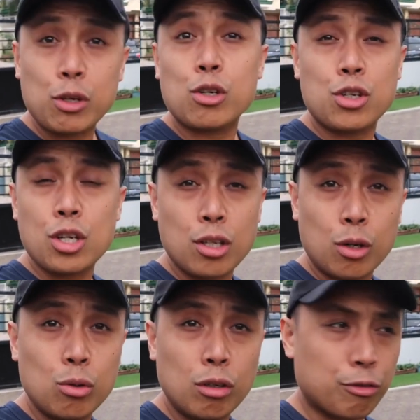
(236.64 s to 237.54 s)
just
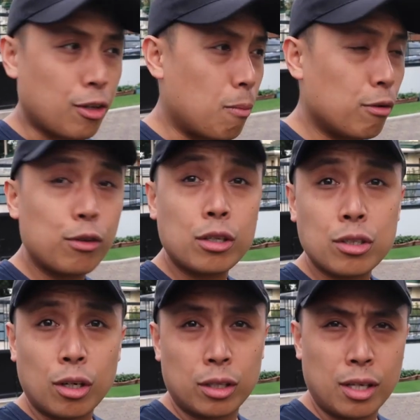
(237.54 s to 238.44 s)
a rule of thumb, if you're
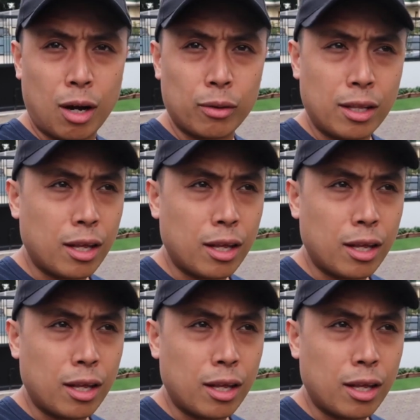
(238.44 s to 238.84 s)
starting out,